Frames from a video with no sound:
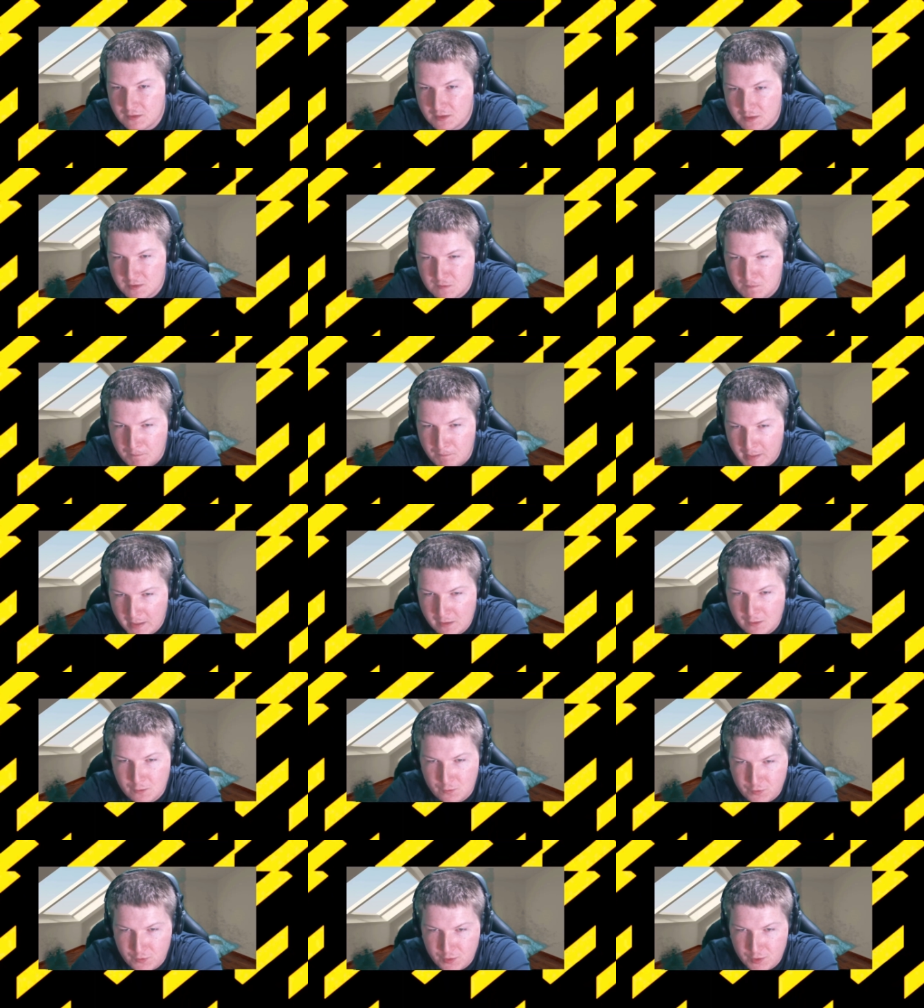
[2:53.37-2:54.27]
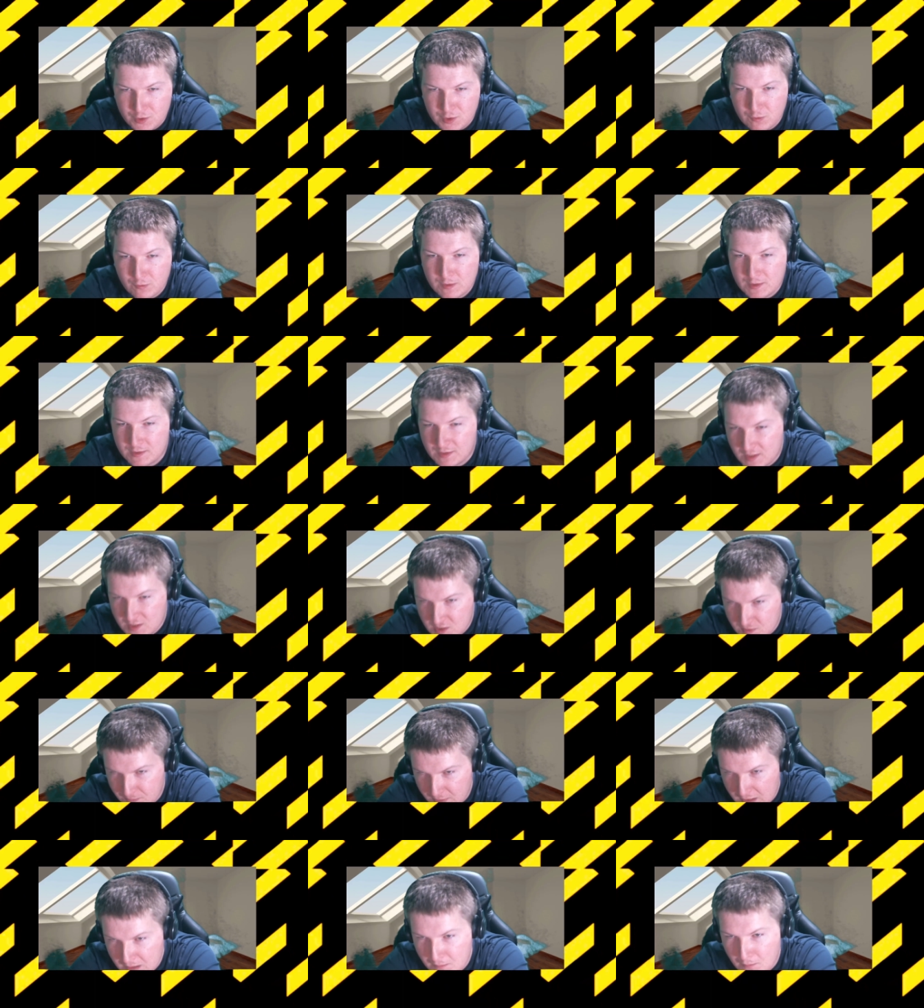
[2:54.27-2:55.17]
that is better than you and has
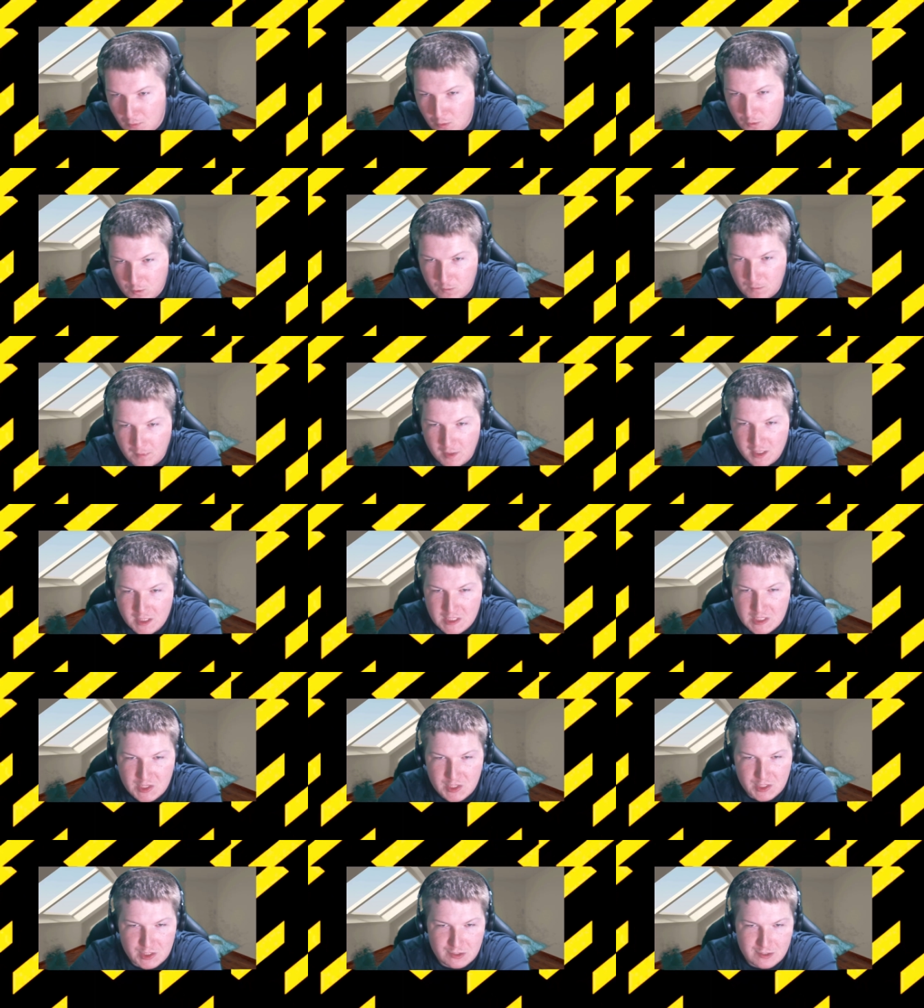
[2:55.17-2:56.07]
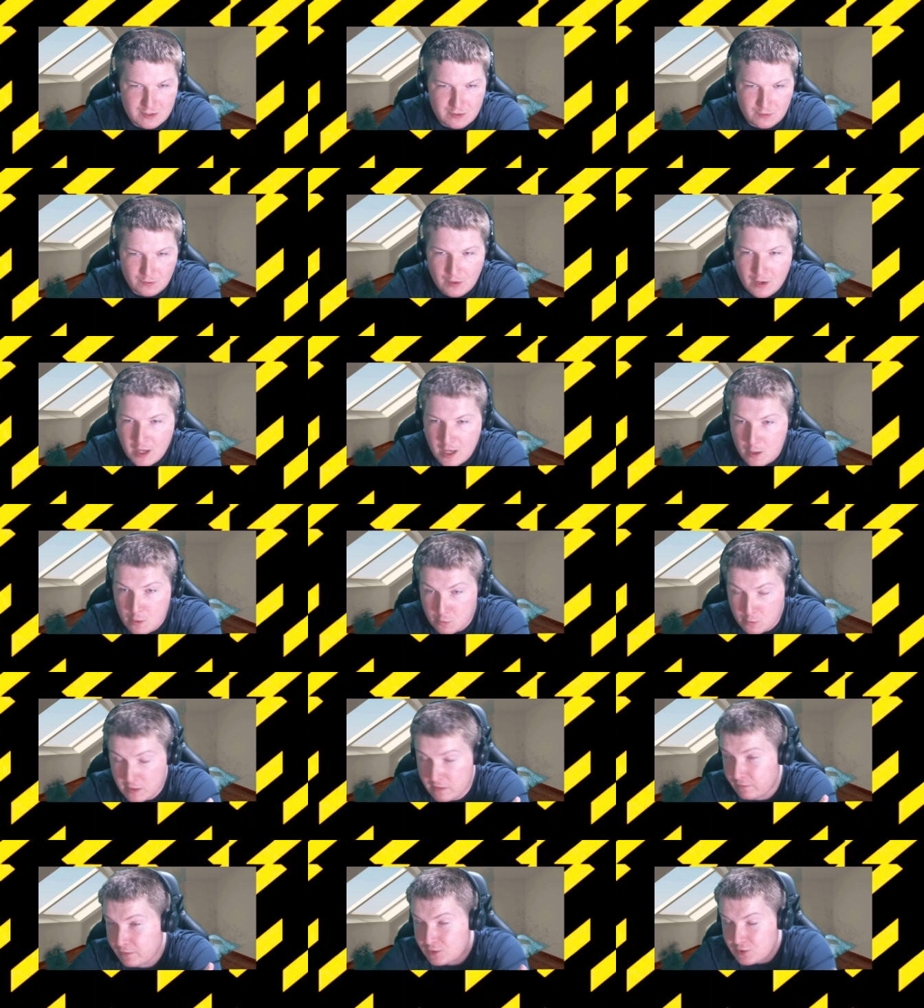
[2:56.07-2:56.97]
spent more money than you,
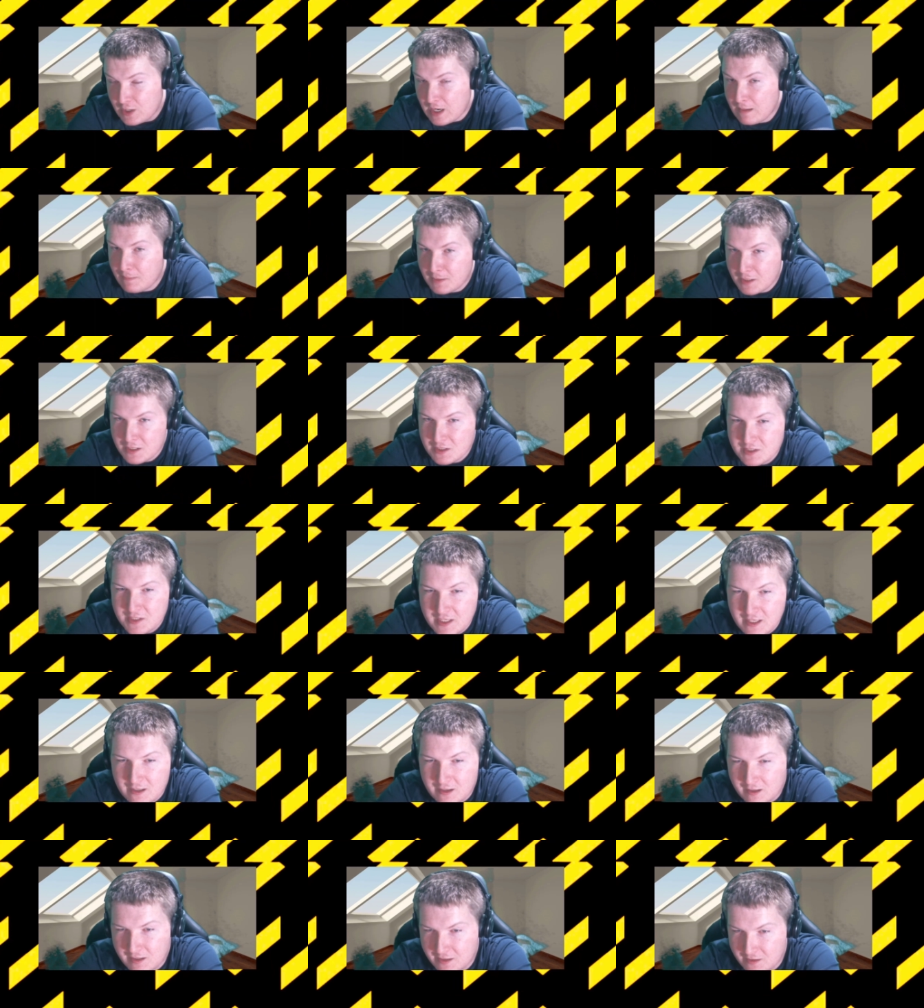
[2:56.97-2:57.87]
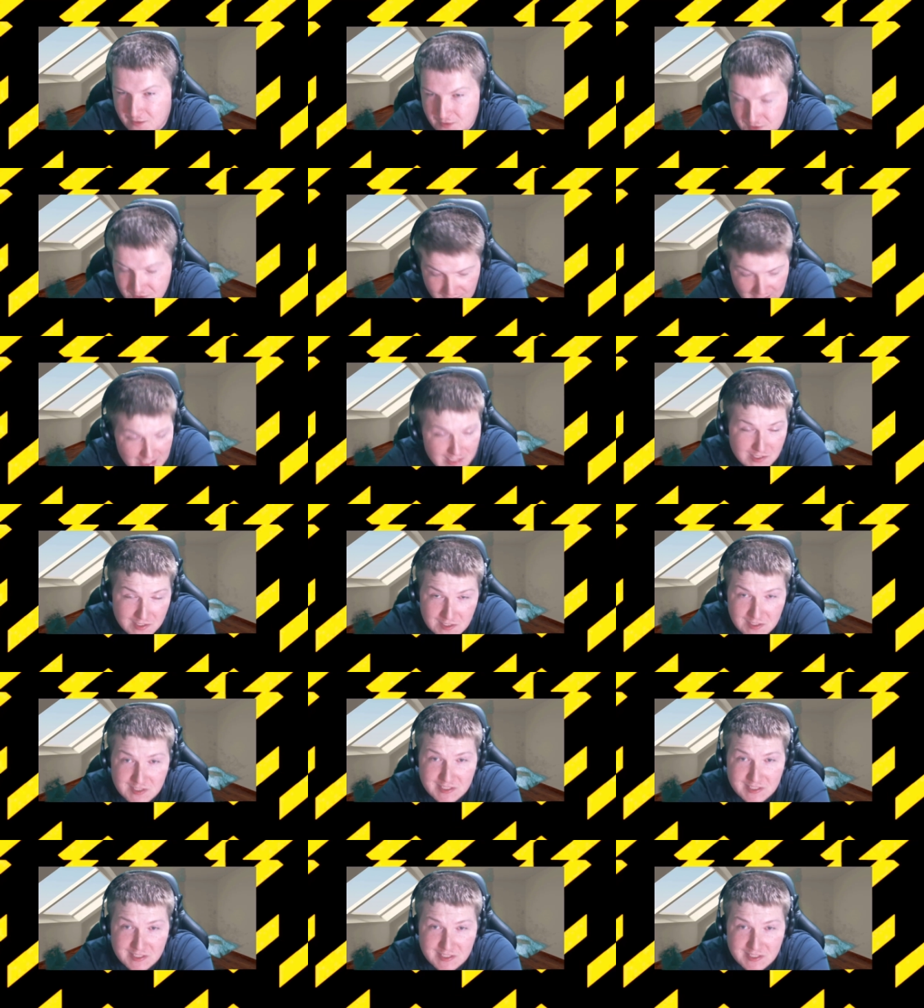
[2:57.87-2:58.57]
or even trapping entire guilds, that's a